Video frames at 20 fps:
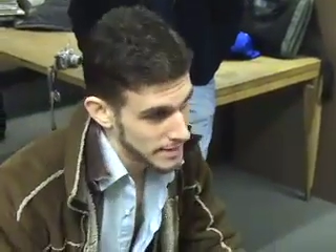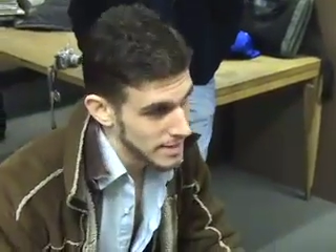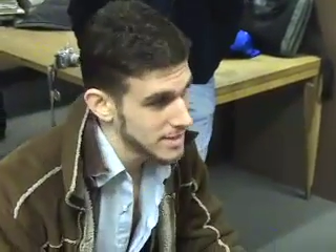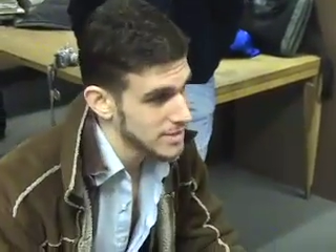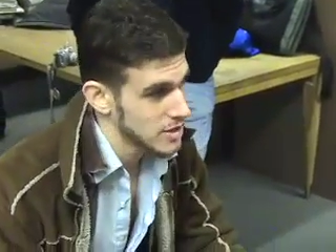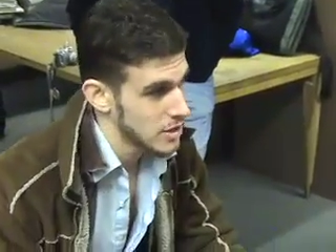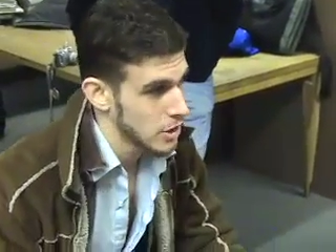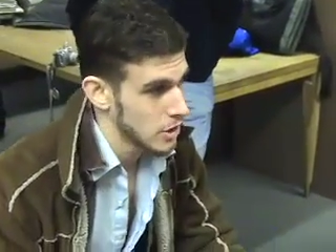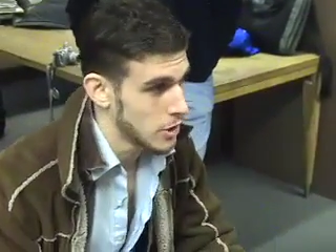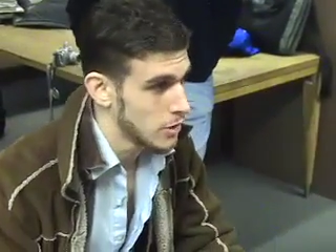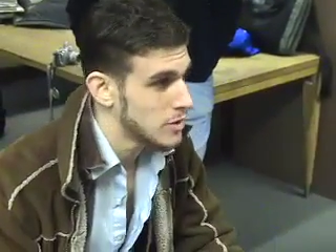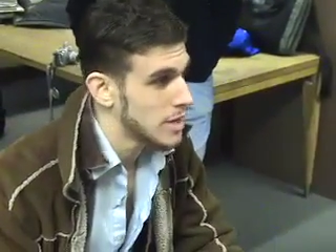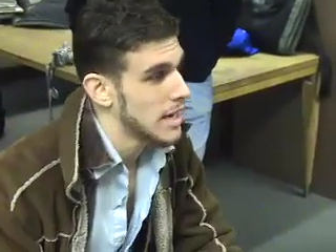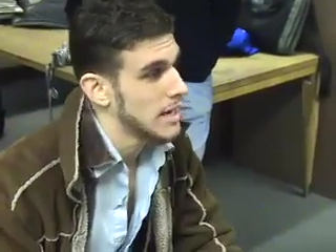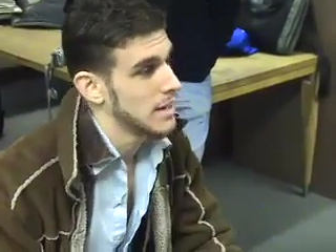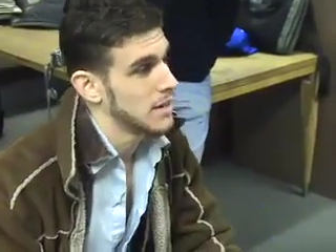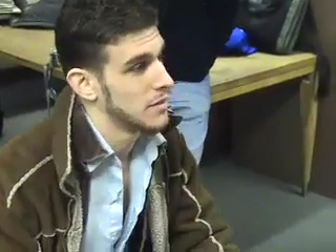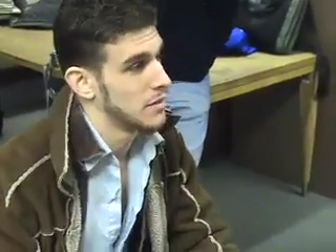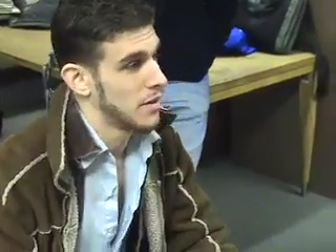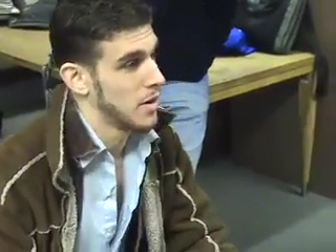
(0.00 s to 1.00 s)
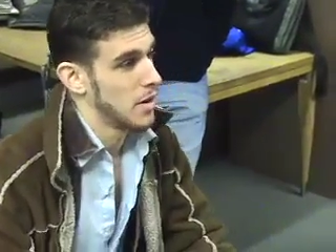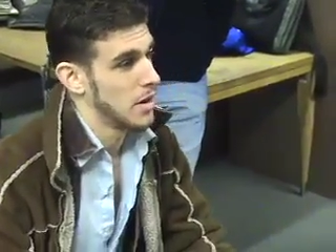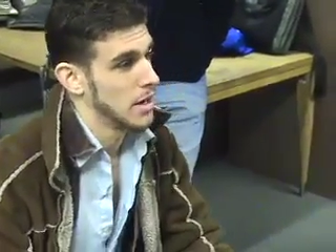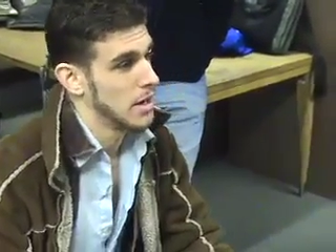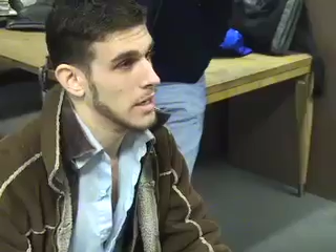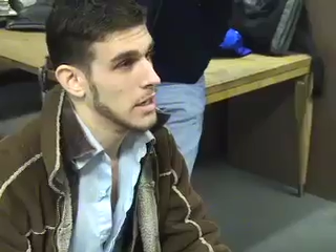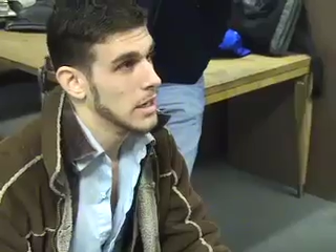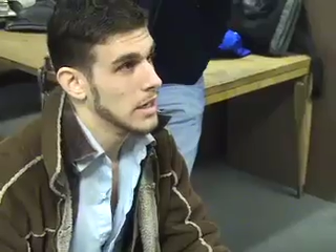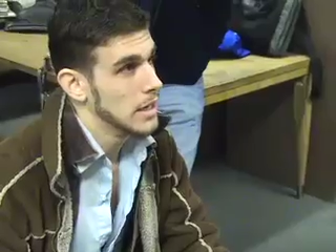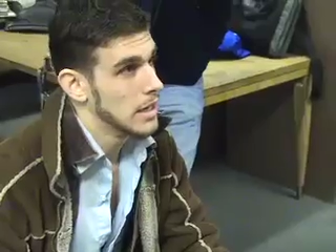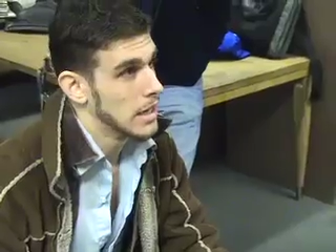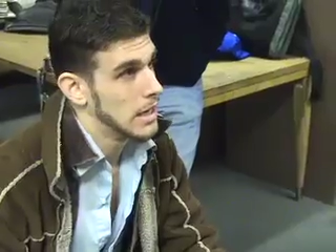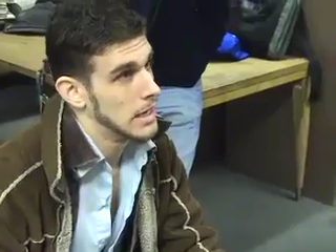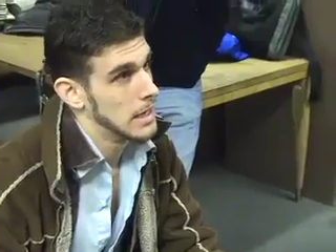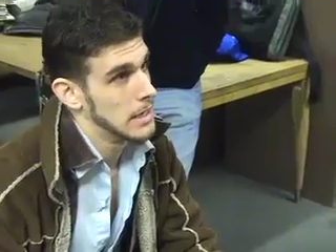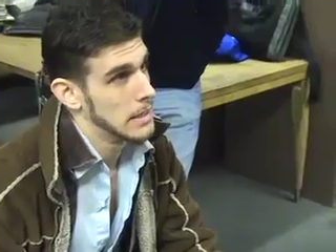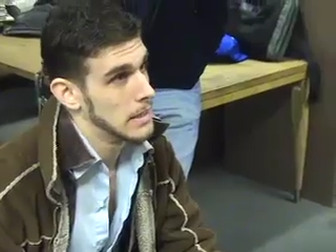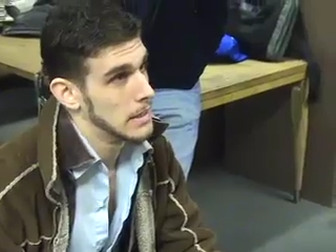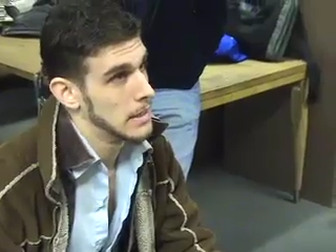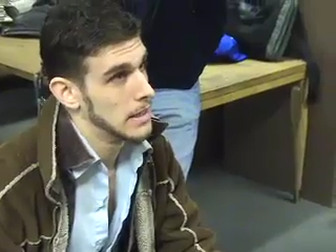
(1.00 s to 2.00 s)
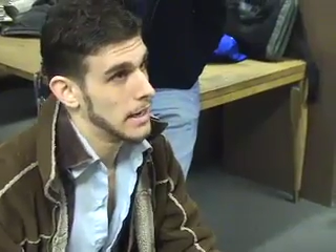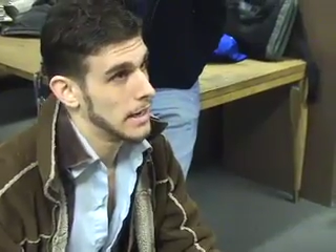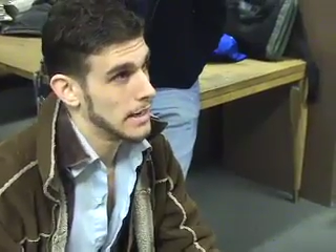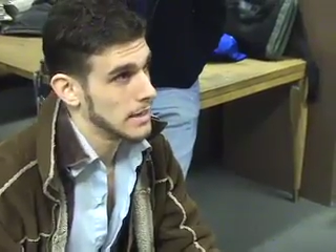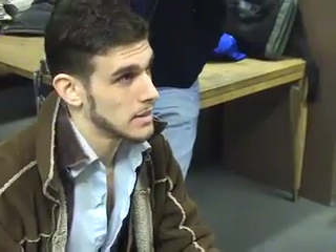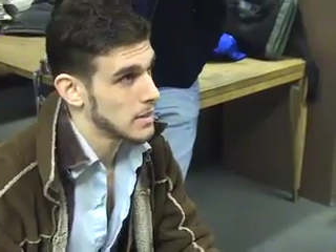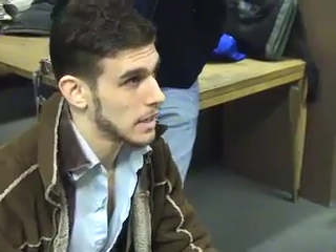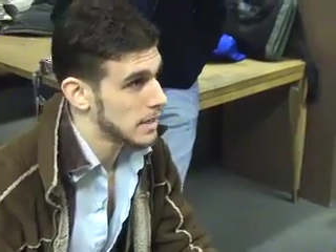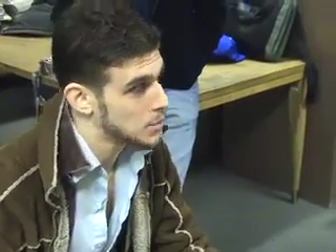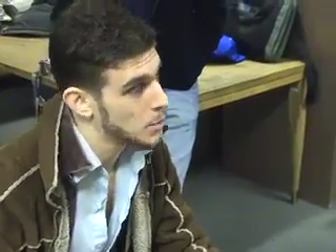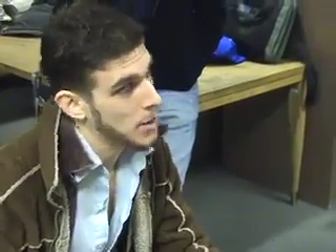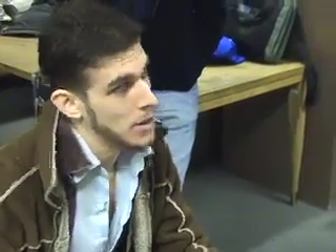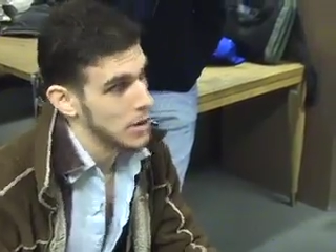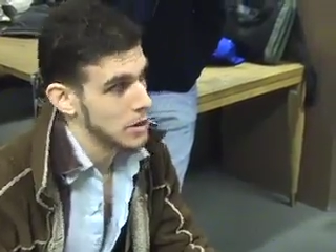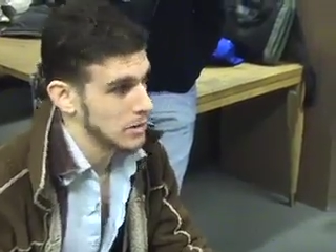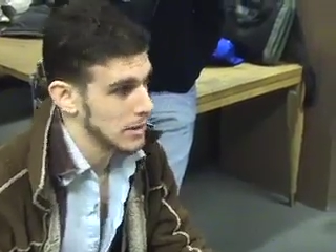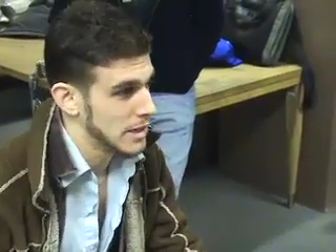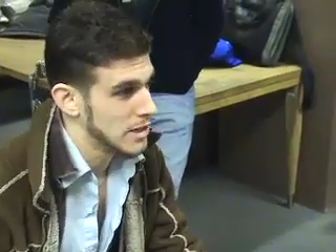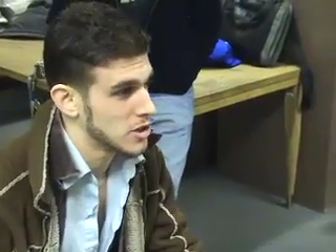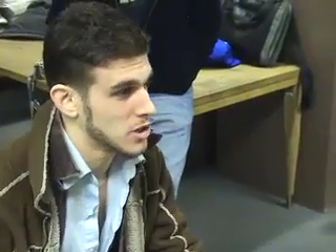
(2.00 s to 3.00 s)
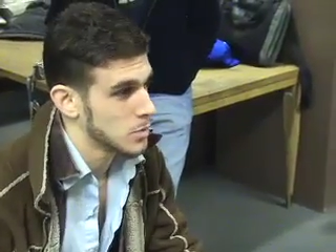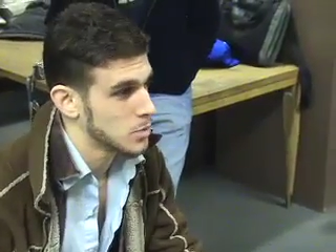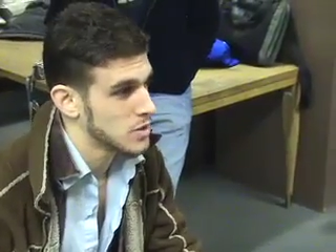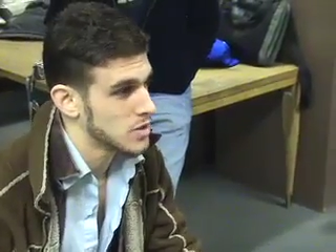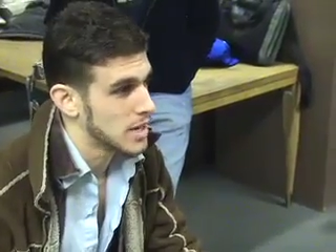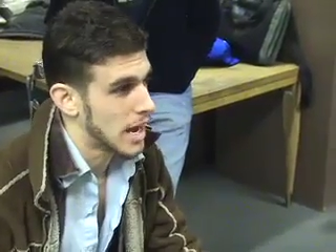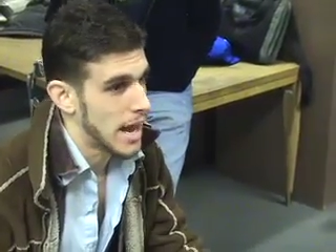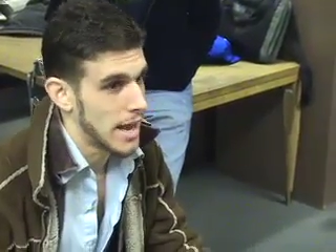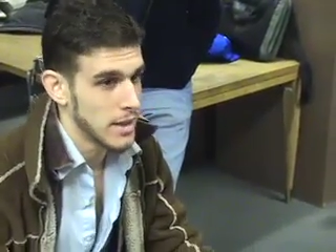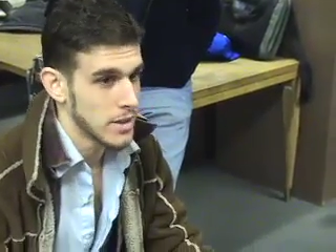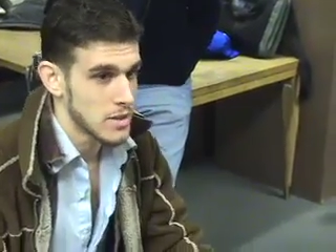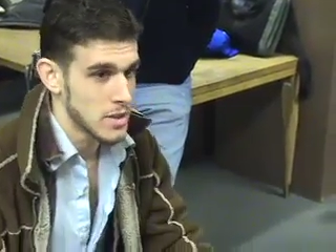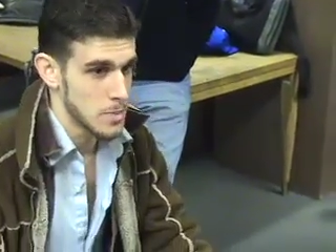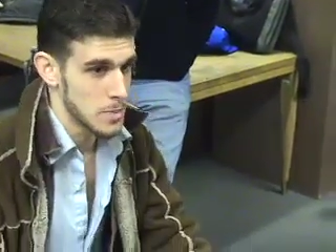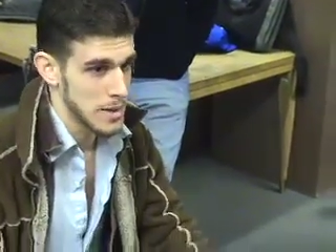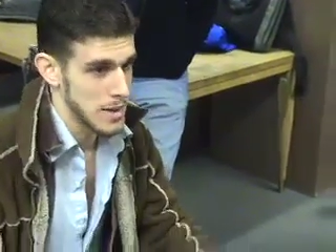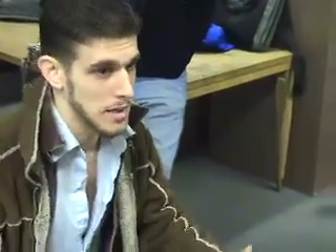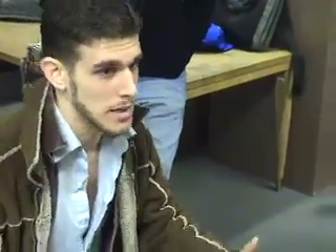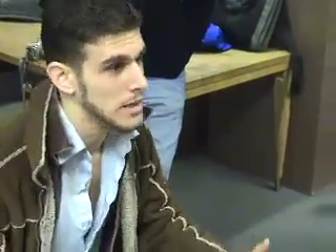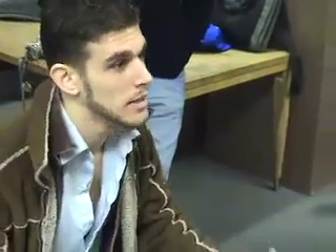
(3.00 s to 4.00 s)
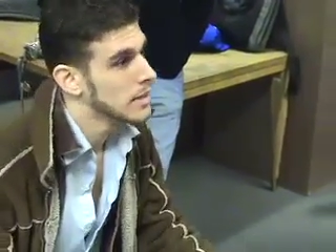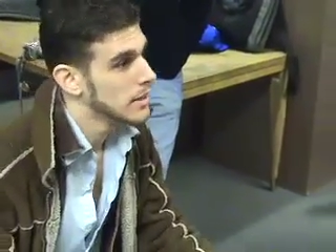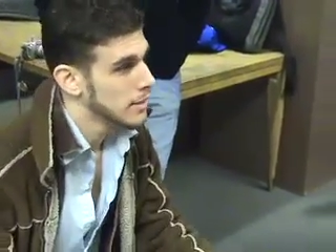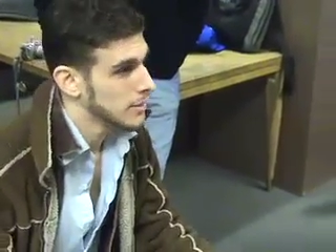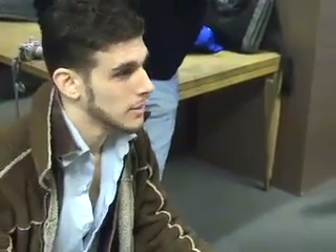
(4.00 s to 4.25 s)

This year you've taken a very, and it's part of your leadership style to be